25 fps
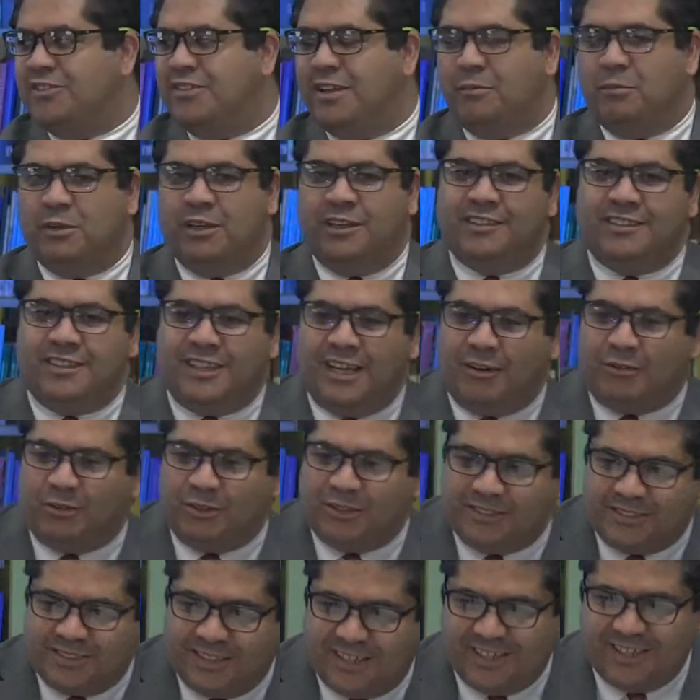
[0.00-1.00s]
Debbie. That
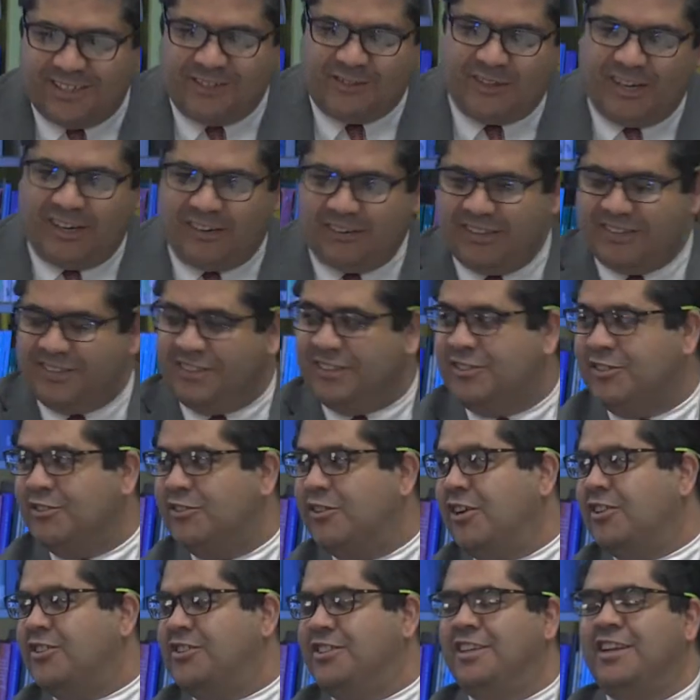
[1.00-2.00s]
was a generous
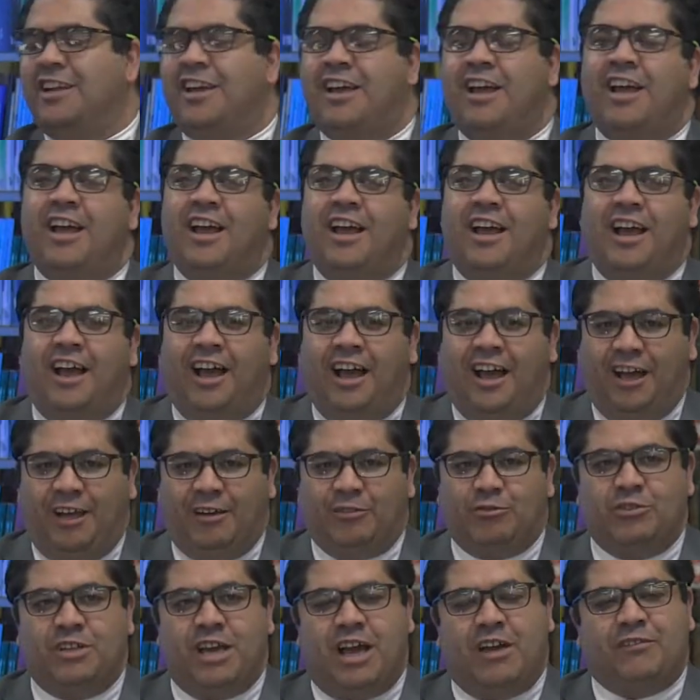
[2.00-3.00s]
introduction.
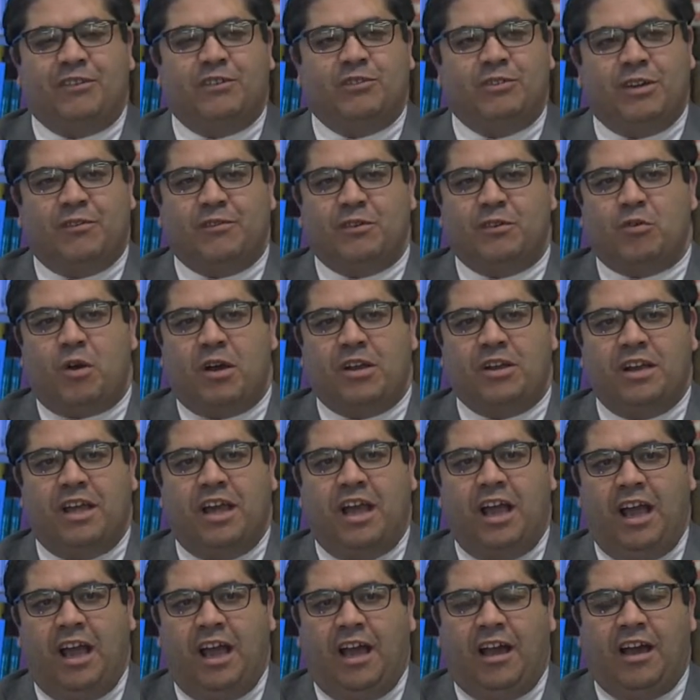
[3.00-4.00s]
Good afternoon, everyone,
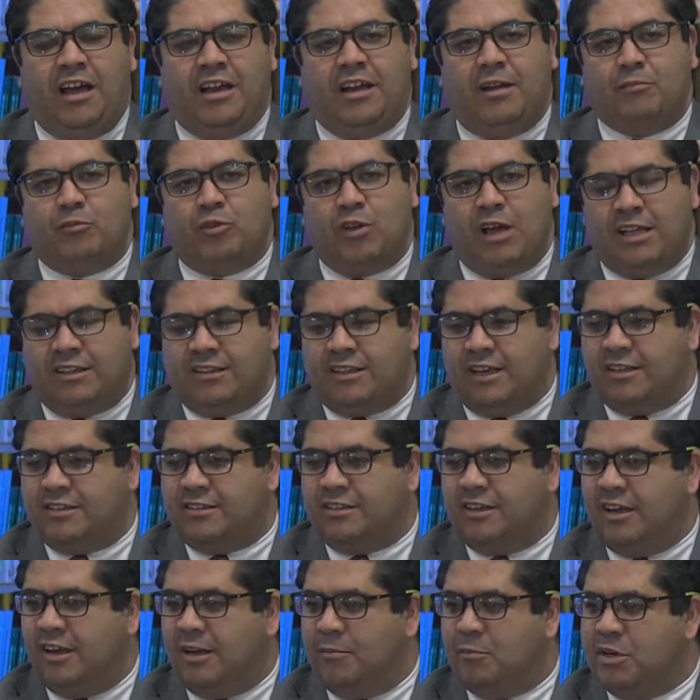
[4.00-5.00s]
and I'm glad that
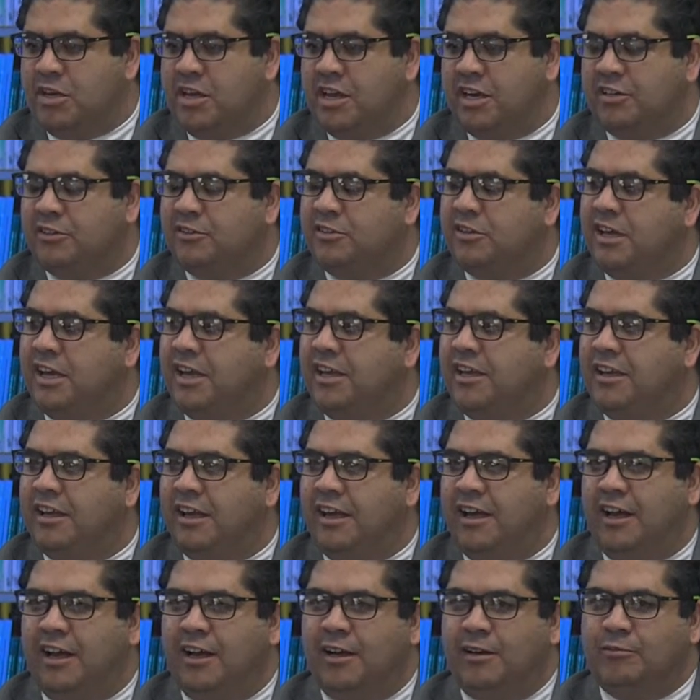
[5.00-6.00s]
I'm here today
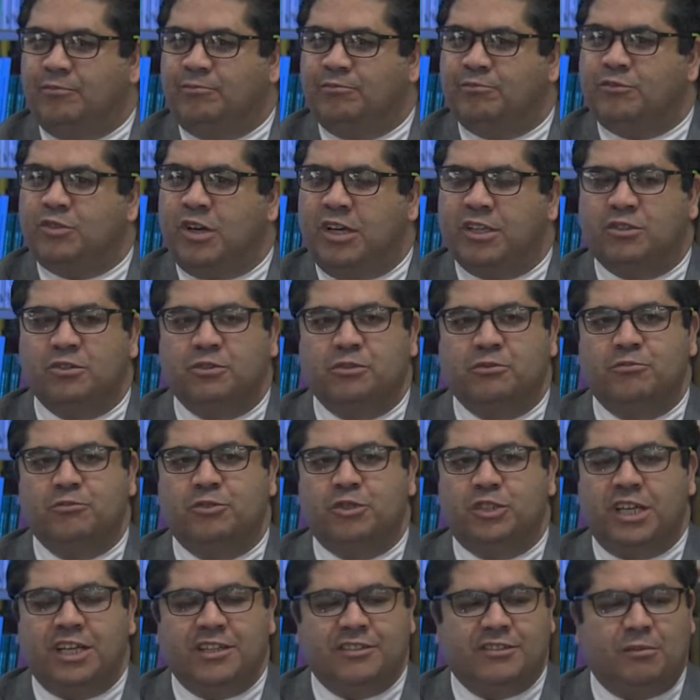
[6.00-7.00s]
trying to
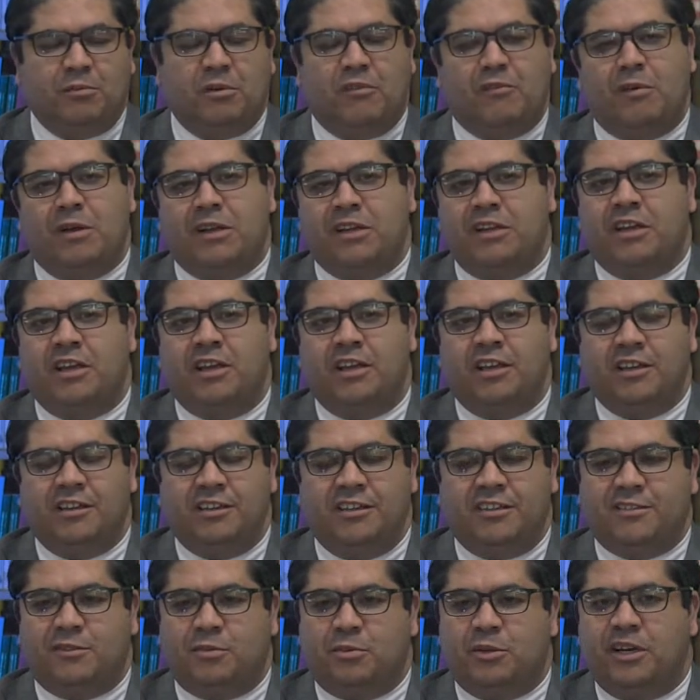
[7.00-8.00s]
share some of my
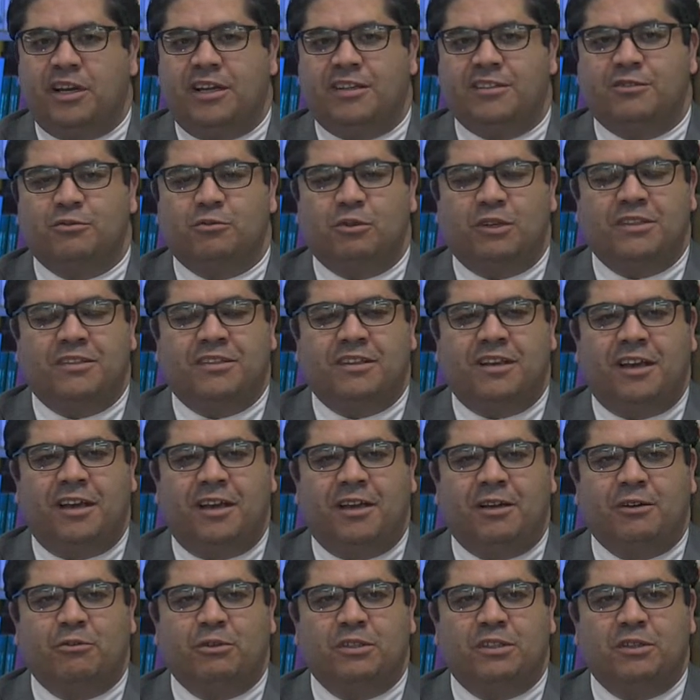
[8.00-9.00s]
experience with
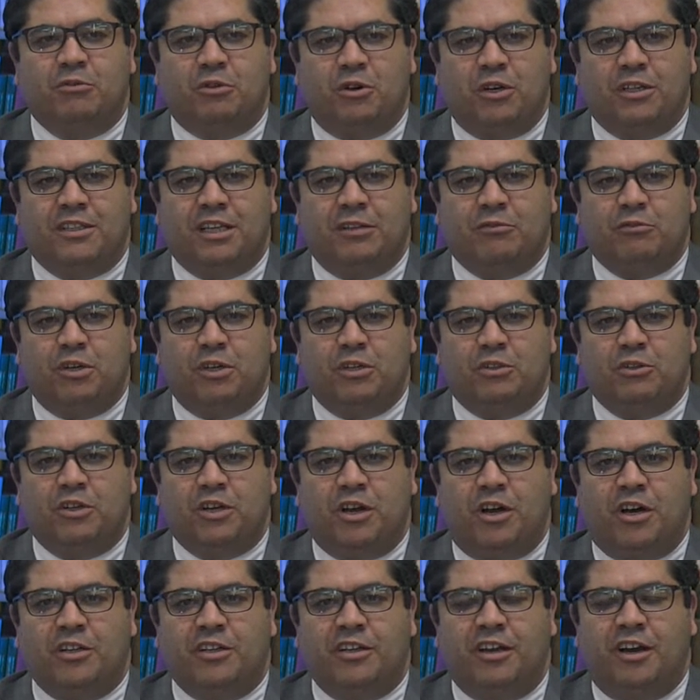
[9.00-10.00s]
the work that we are doing
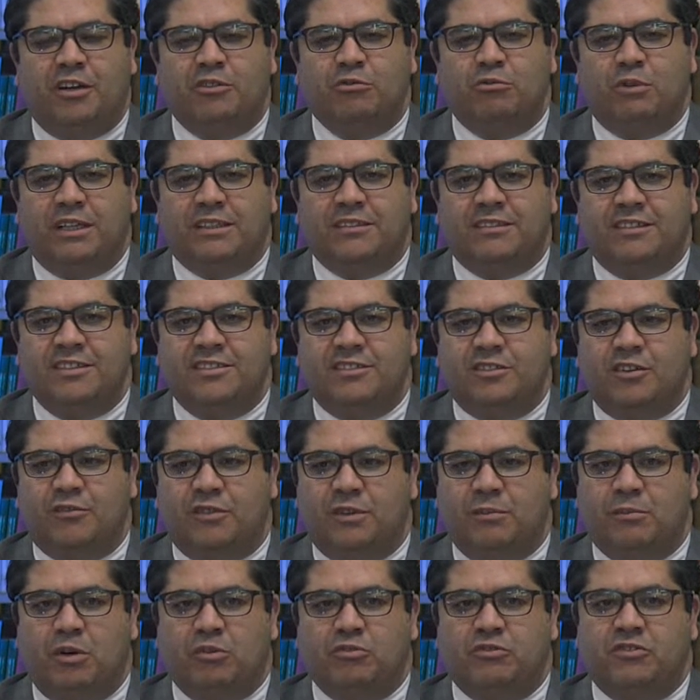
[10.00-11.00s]
on wetlands of
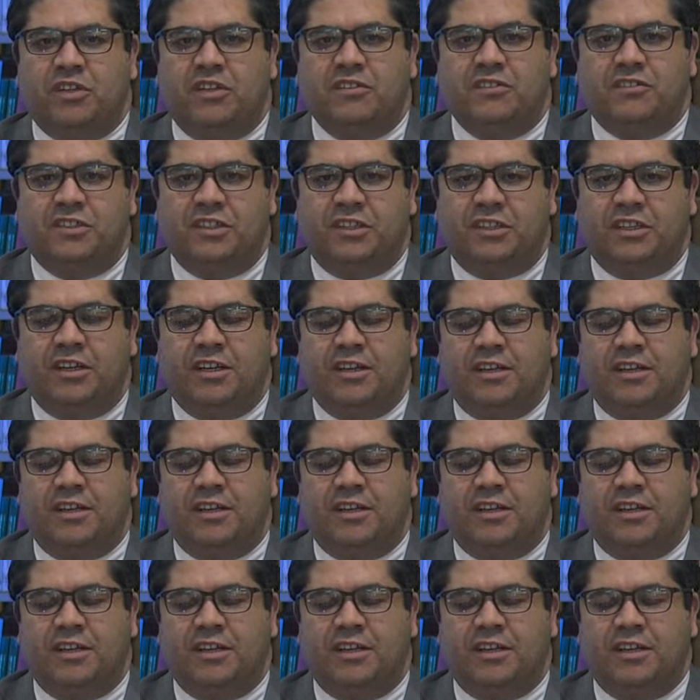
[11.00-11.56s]
remote sensing.